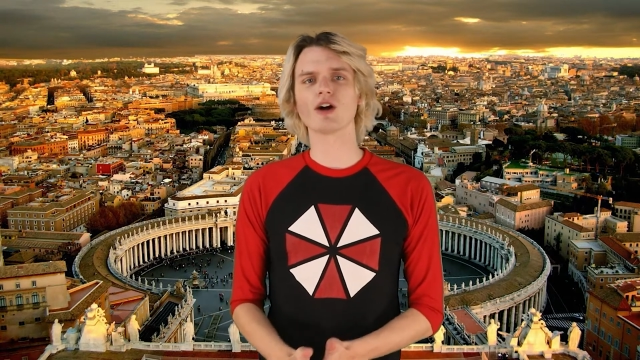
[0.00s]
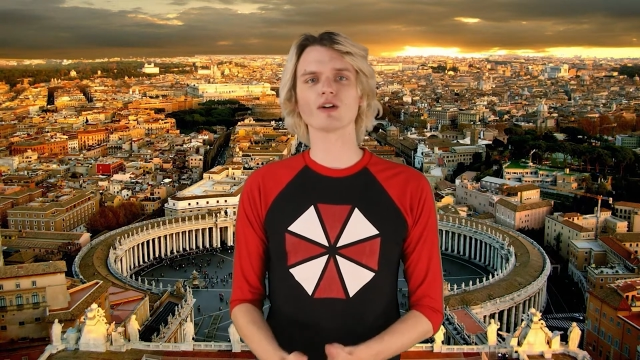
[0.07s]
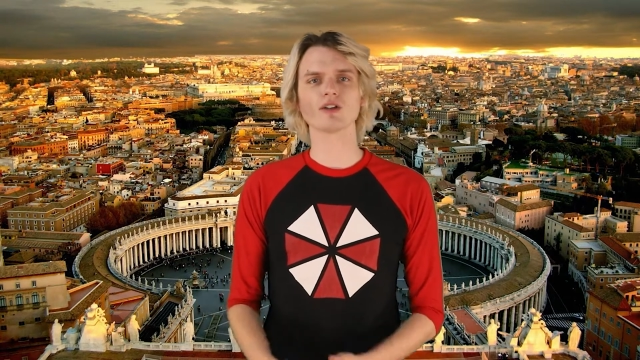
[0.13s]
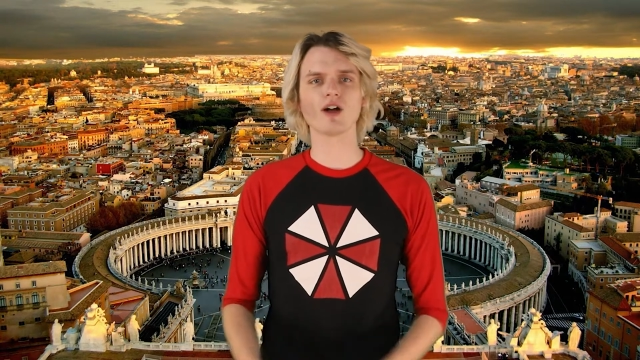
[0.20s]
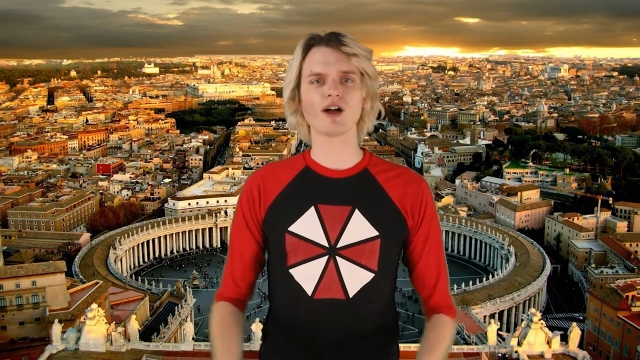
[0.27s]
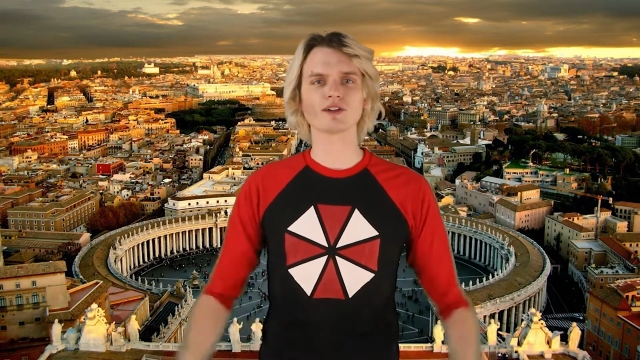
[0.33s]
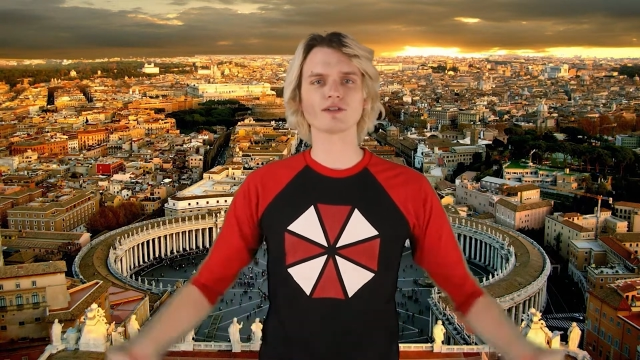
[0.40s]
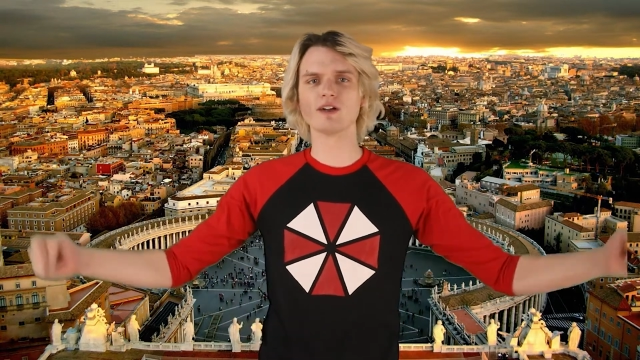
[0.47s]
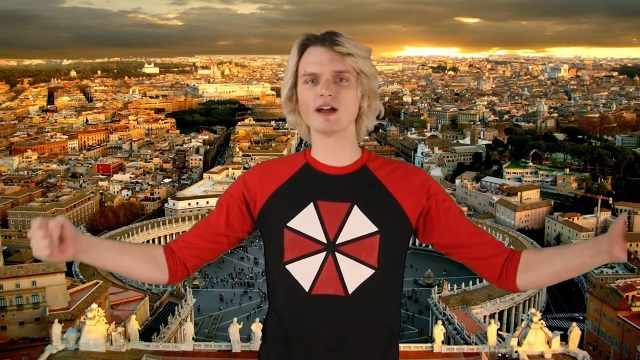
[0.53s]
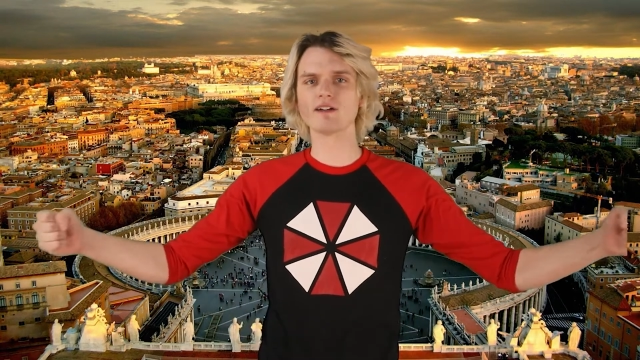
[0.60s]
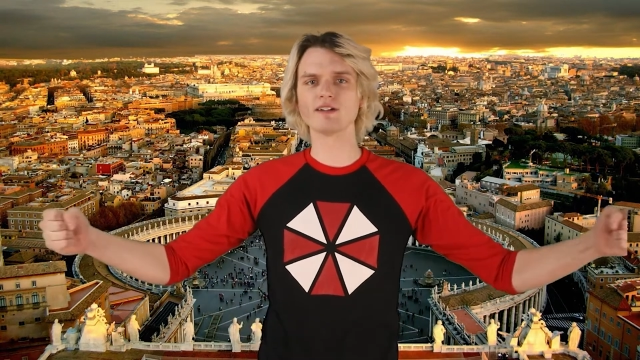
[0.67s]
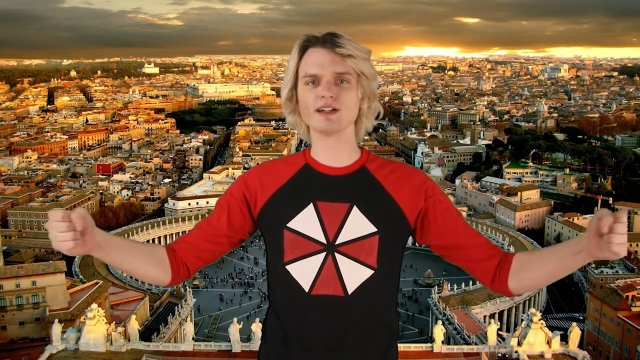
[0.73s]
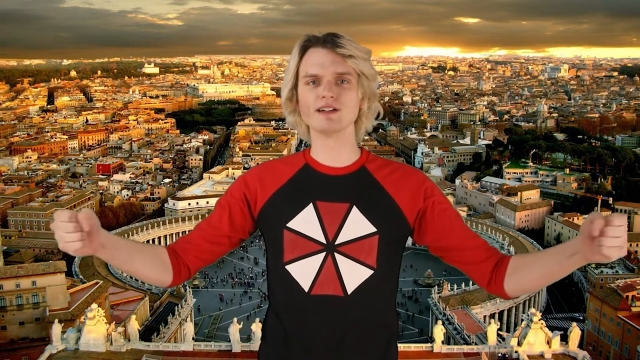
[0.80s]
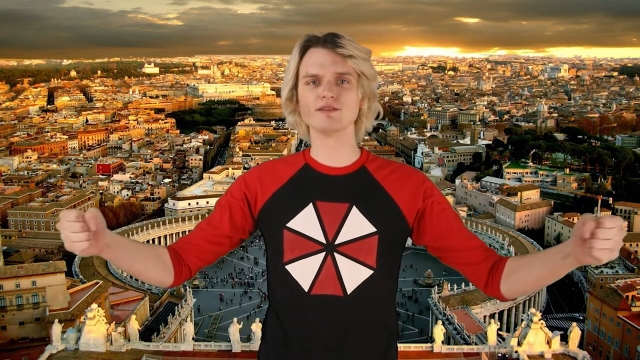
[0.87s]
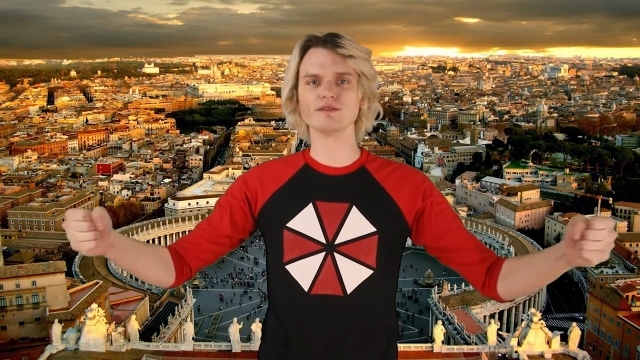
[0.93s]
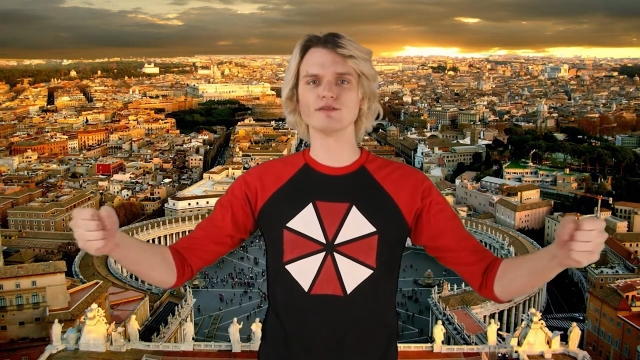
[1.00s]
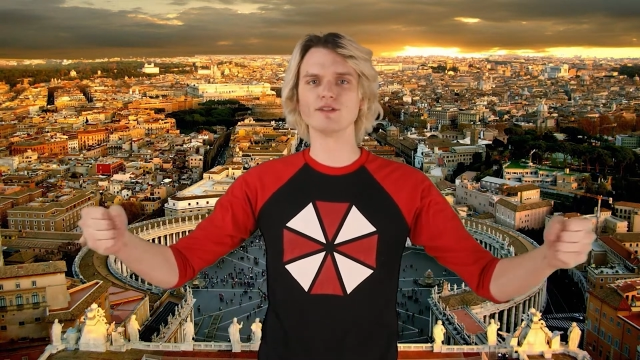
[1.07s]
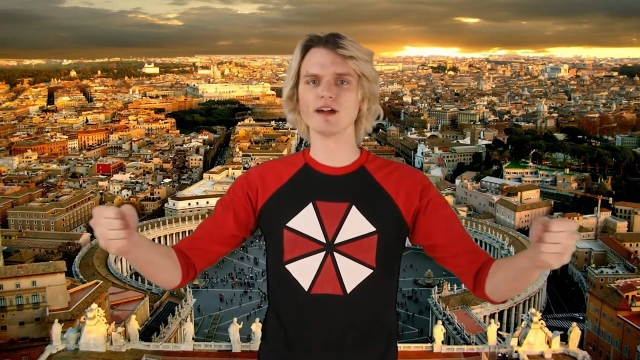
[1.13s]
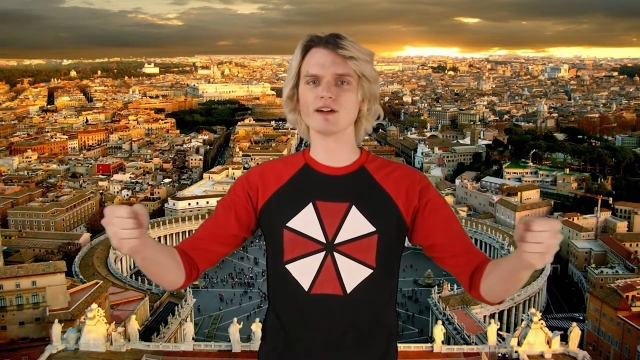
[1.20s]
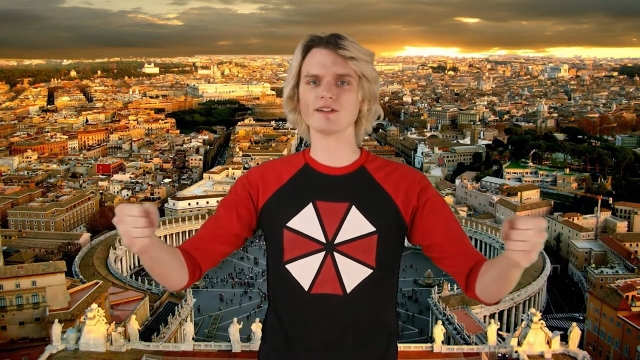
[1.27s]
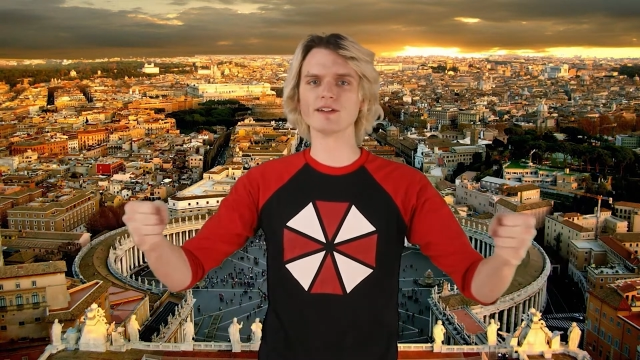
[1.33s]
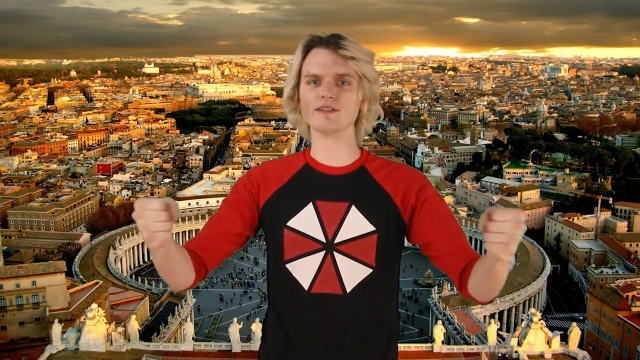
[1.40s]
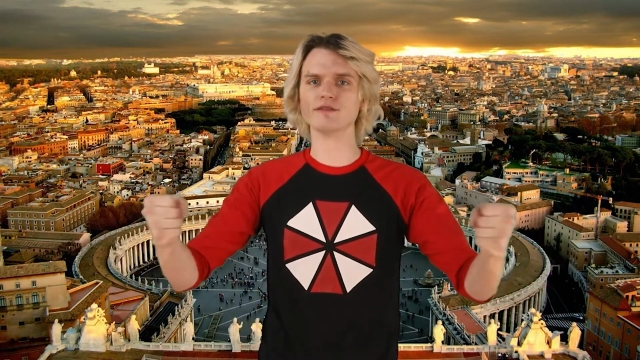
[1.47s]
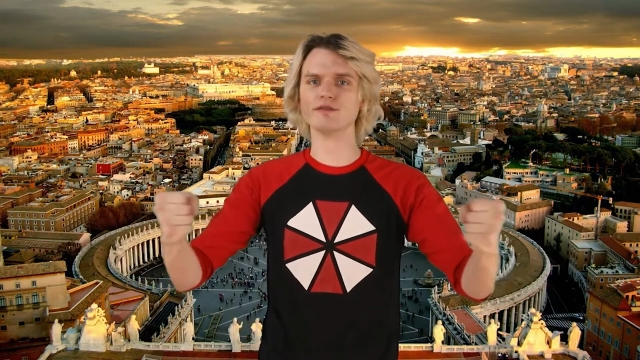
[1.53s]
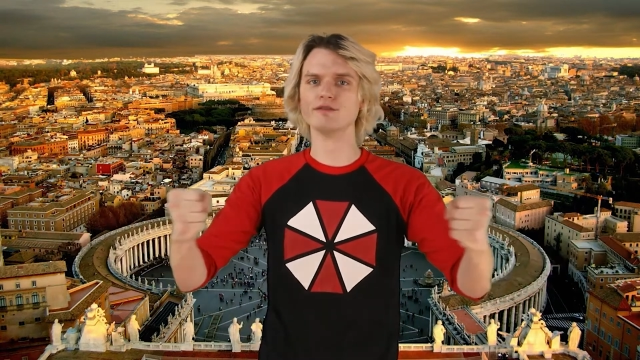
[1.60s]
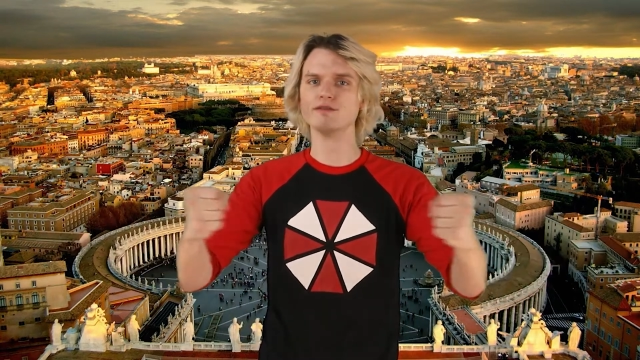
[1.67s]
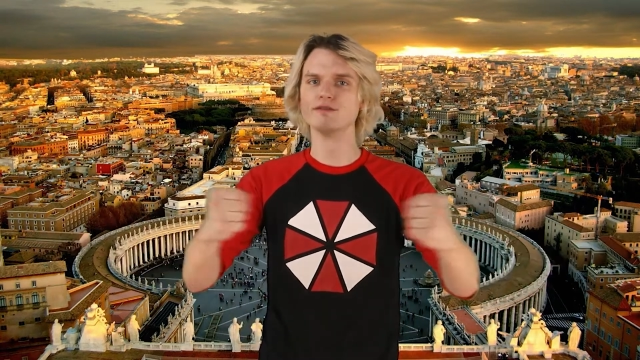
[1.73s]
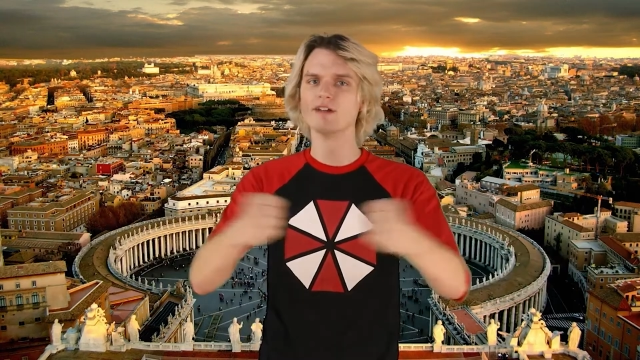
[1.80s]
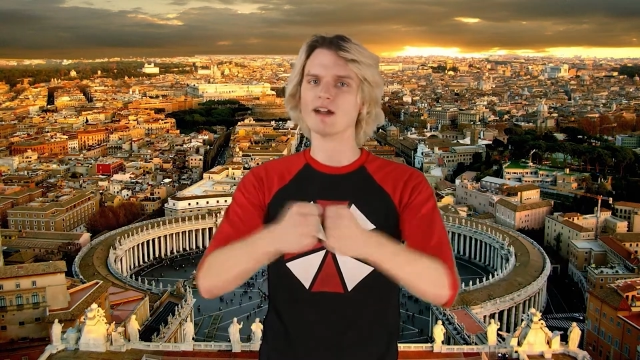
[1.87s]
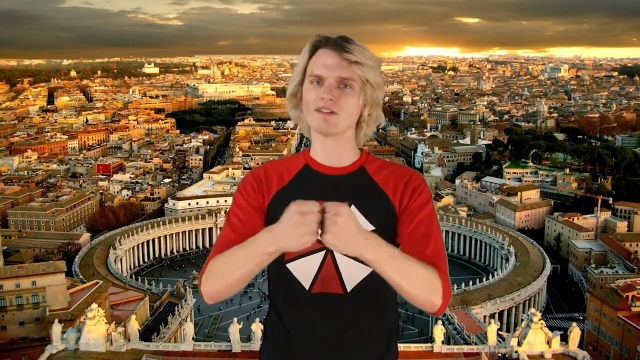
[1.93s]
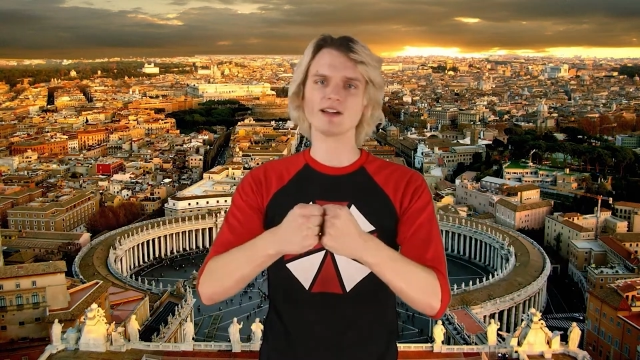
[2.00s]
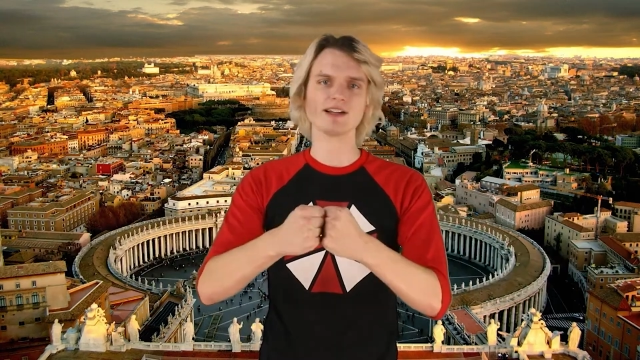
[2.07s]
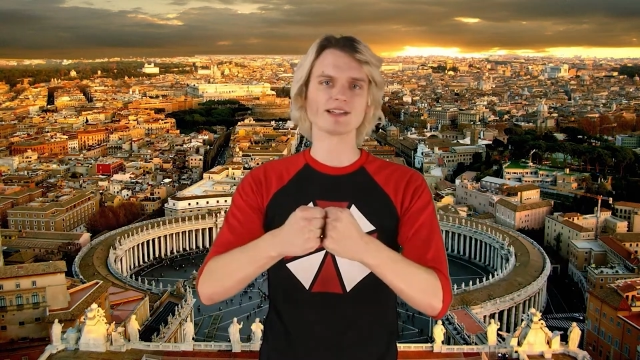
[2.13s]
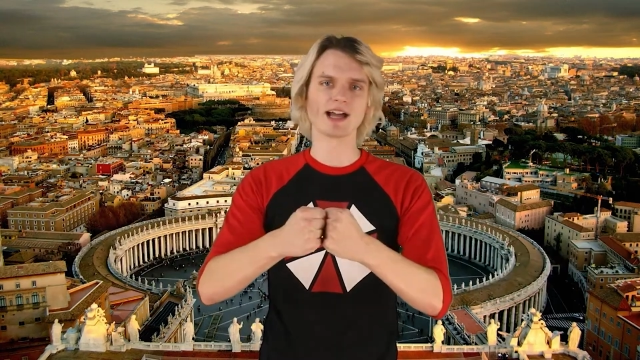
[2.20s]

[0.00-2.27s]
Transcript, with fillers: are locked very, very, very